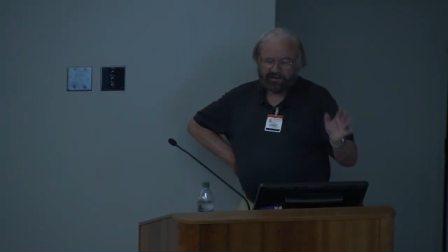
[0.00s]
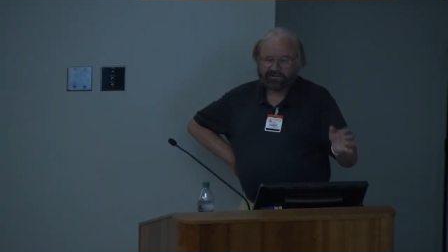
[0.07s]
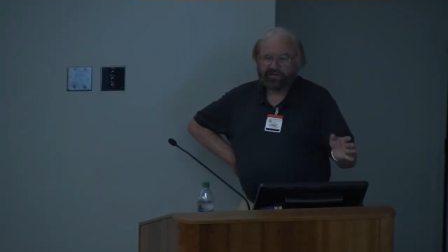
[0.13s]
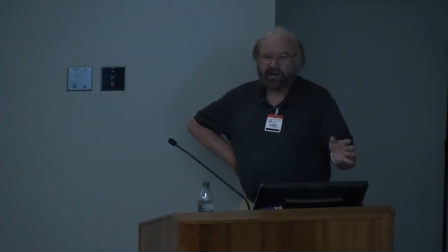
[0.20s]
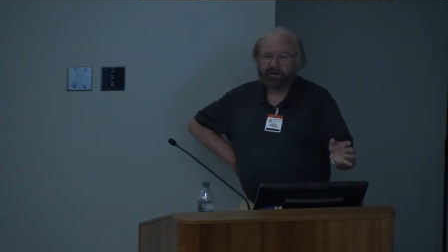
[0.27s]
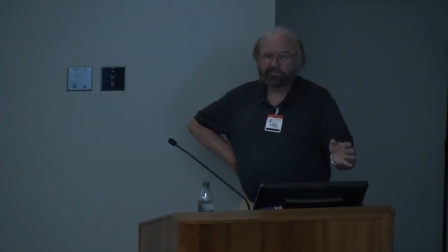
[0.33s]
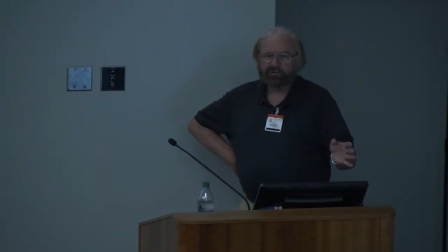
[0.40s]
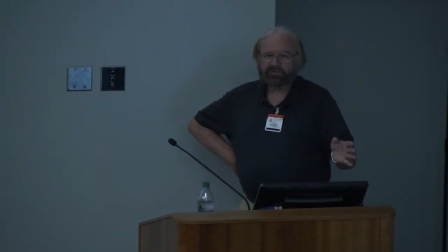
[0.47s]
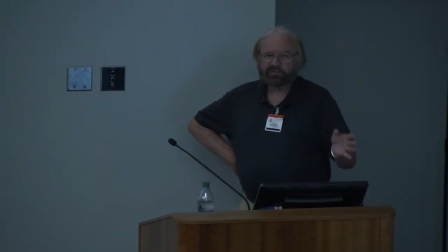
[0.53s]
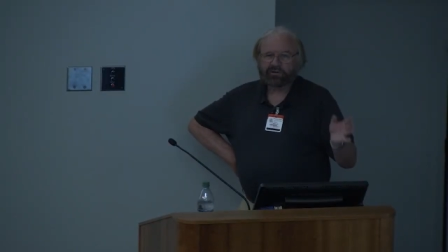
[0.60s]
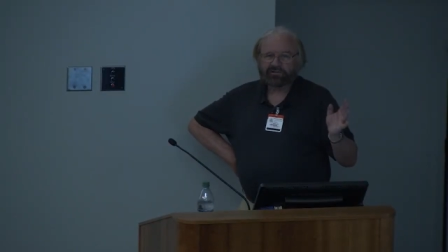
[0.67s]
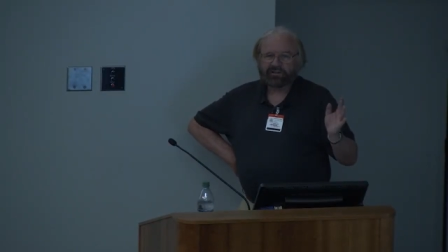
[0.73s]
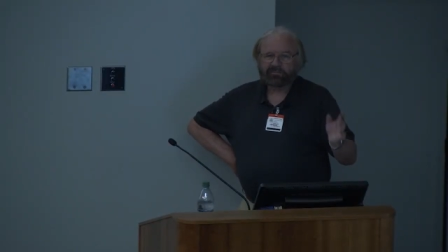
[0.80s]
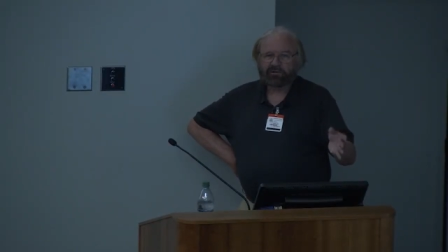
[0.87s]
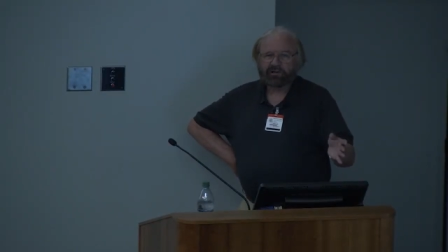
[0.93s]
examples where
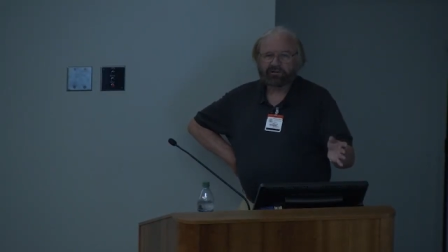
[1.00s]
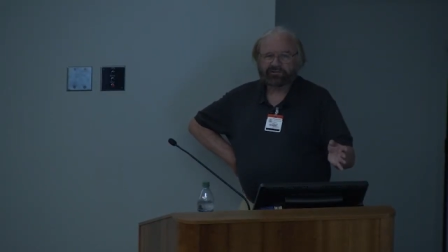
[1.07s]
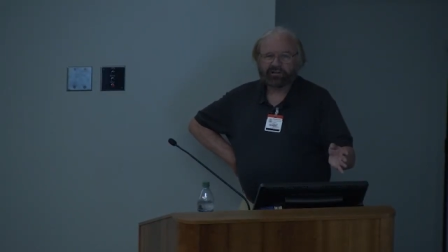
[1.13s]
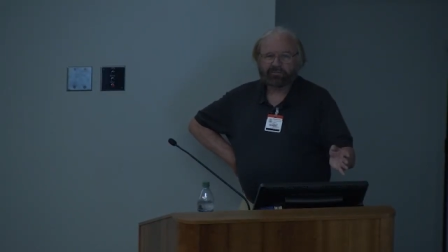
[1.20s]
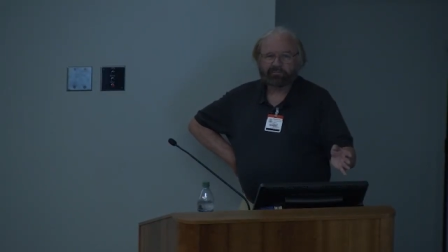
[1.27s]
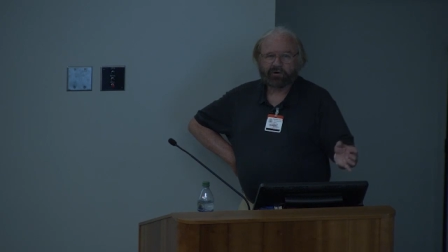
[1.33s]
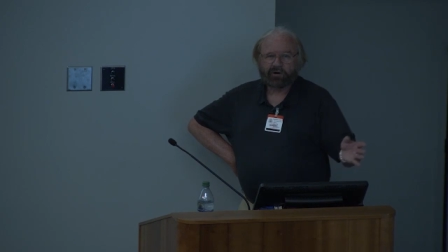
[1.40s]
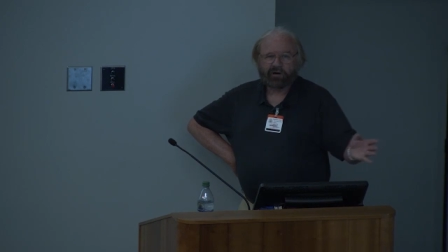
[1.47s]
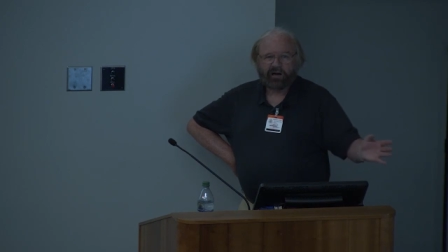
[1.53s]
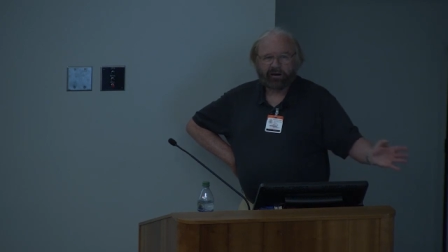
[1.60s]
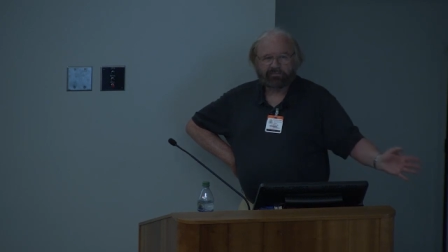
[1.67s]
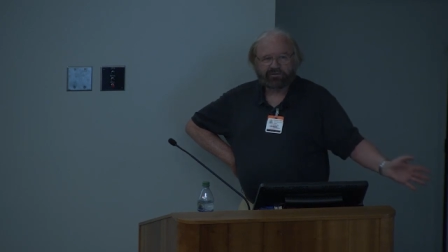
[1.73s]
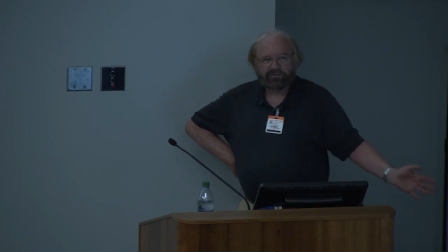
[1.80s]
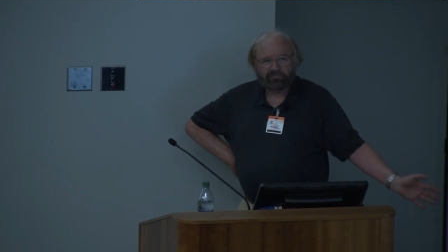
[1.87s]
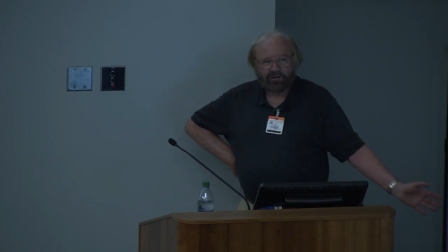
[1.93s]
TBLT
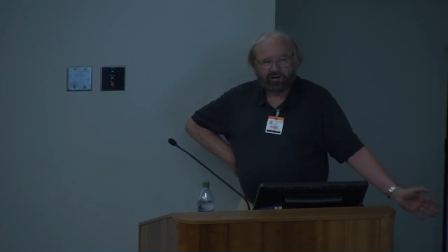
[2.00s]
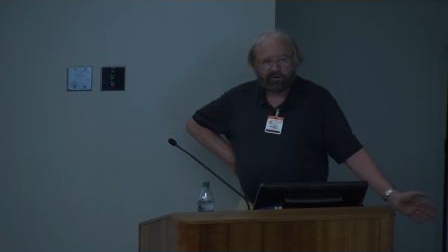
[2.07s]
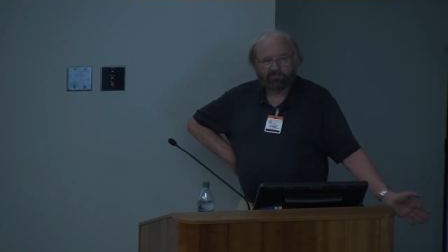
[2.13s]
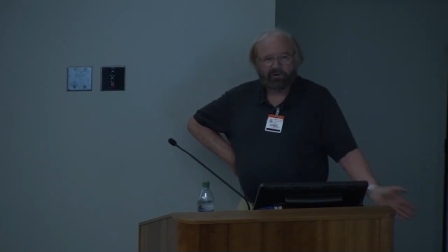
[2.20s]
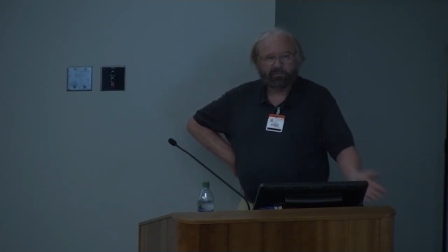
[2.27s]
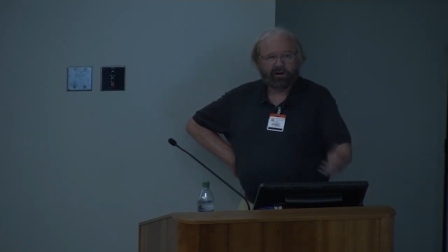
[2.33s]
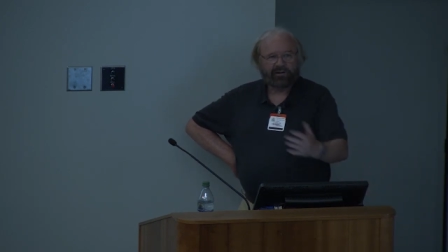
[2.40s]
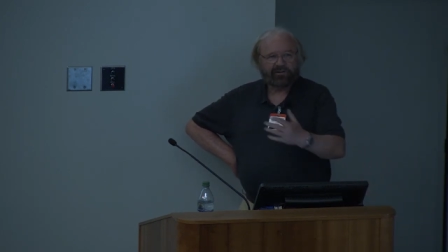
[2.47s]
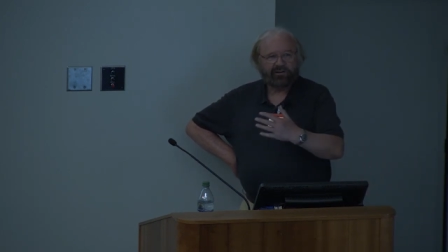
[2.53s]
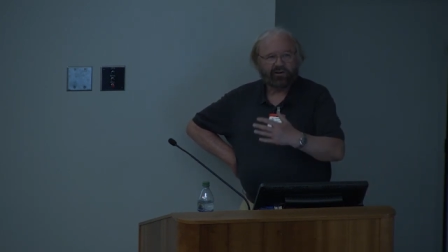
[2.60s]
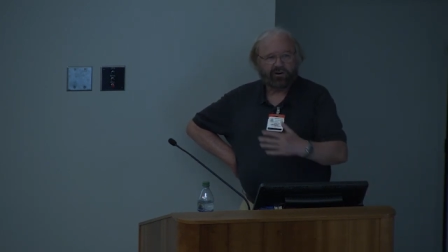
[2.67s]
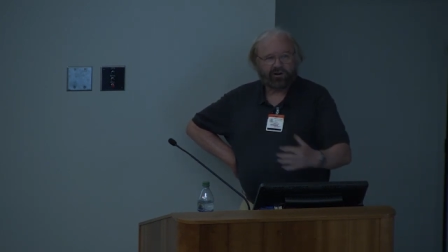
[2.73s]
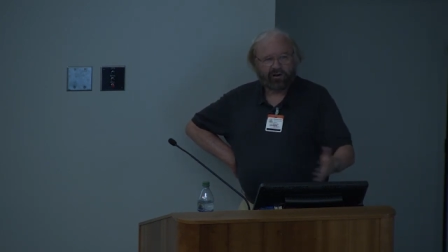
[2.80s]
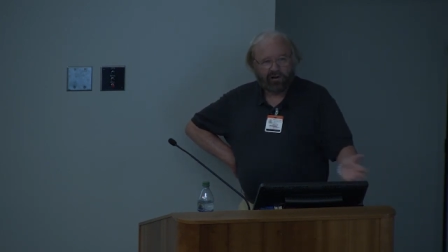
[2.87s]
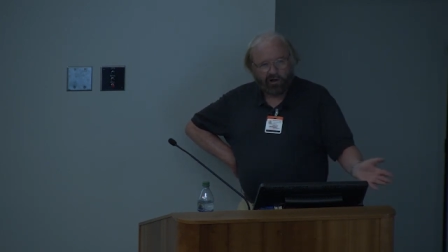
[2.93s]
programs have been implemented
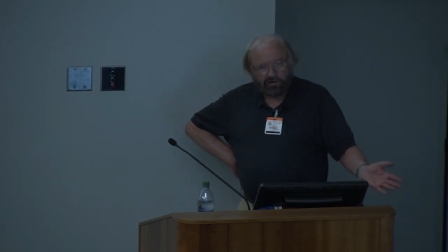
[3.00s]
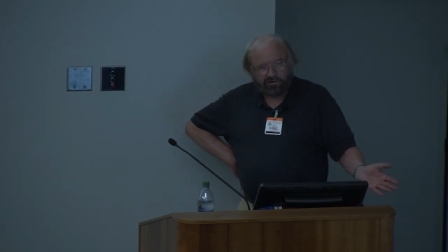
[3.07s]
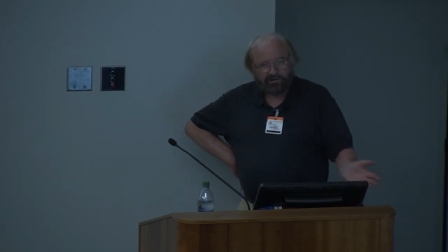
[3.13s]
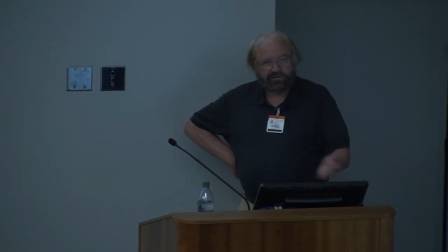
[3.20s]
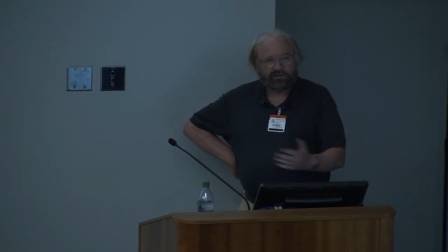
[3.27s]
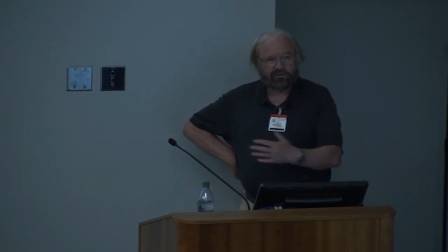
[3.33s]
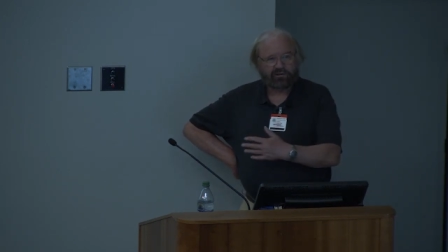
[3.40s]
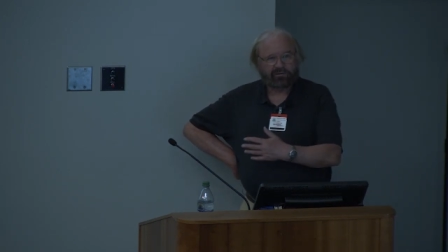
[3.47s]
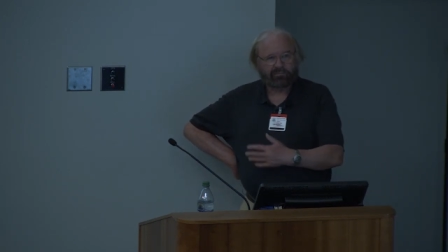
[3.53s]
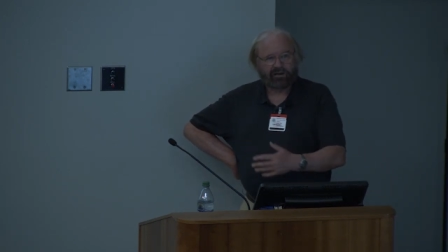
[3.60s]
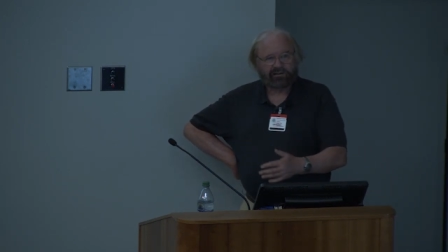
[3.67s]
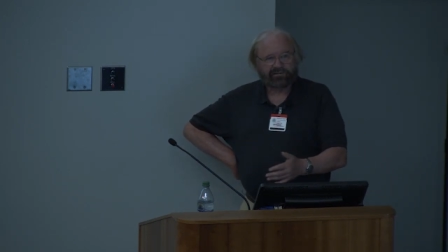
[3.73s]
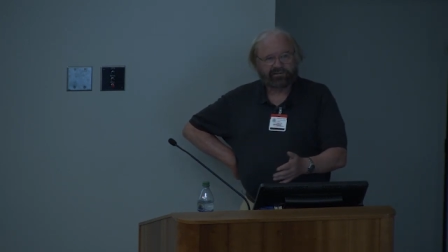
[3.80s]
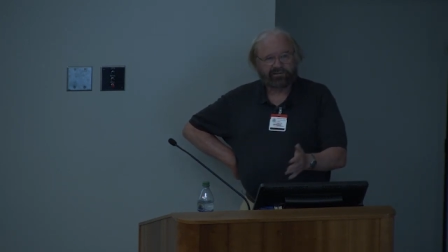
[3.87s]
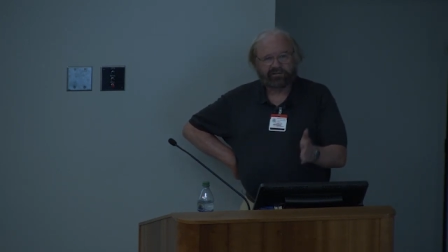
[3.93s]
on a longitudinal
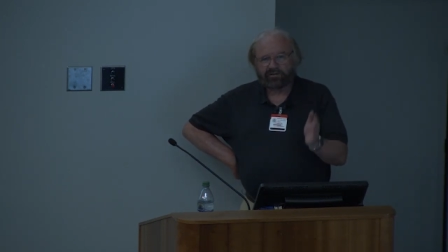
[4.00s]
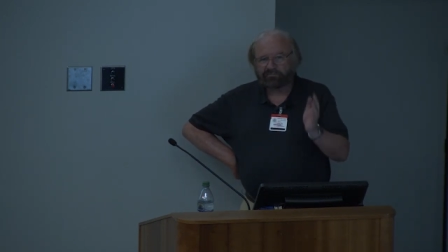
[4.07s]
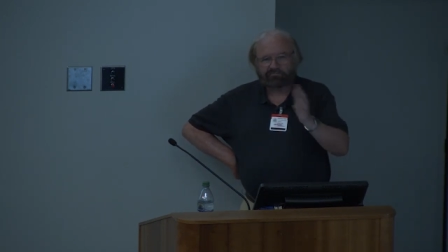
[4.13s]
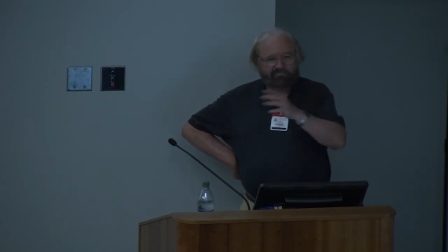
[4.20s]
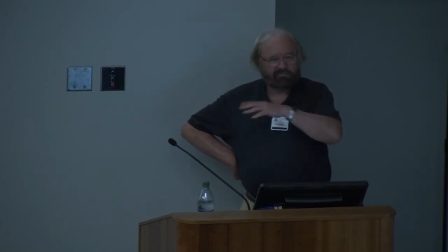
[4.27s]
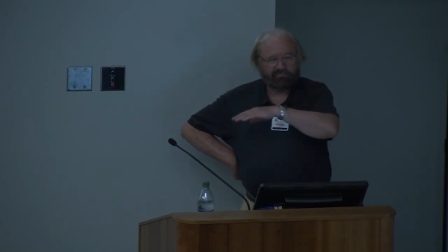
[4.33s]
basis in